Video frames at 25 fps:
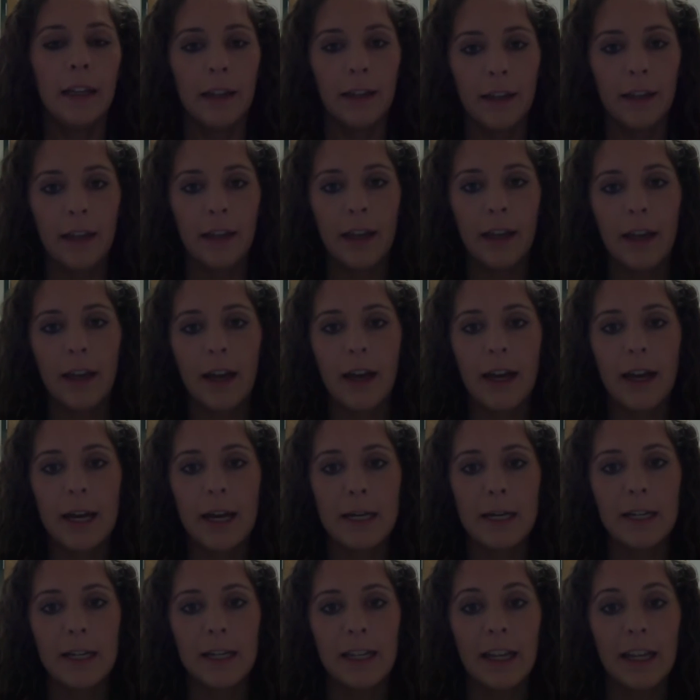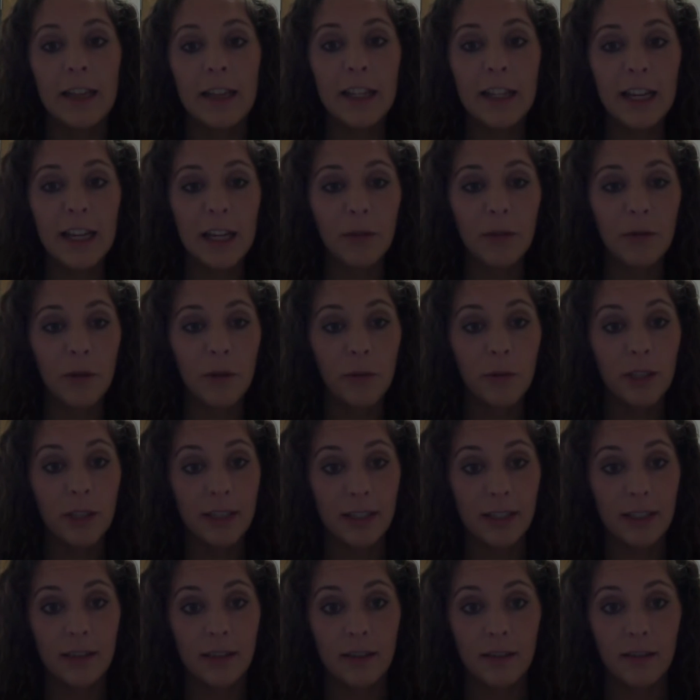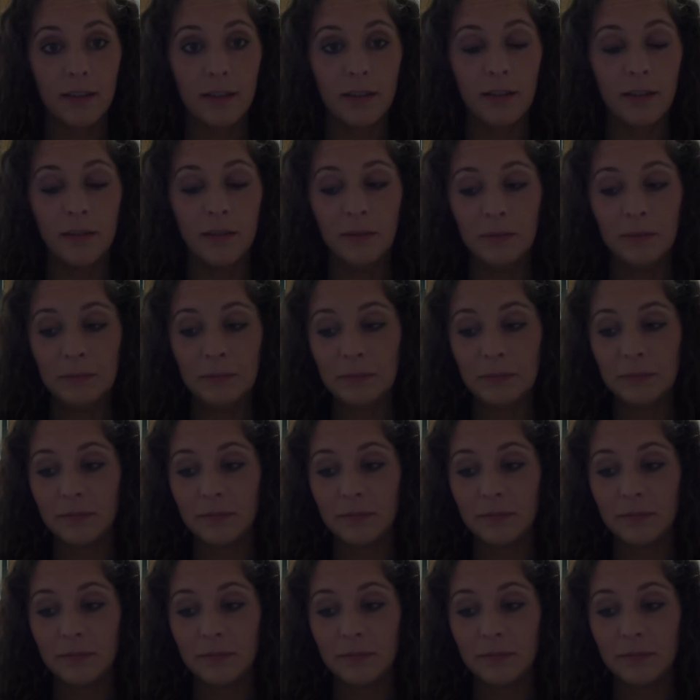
in the end, while we're still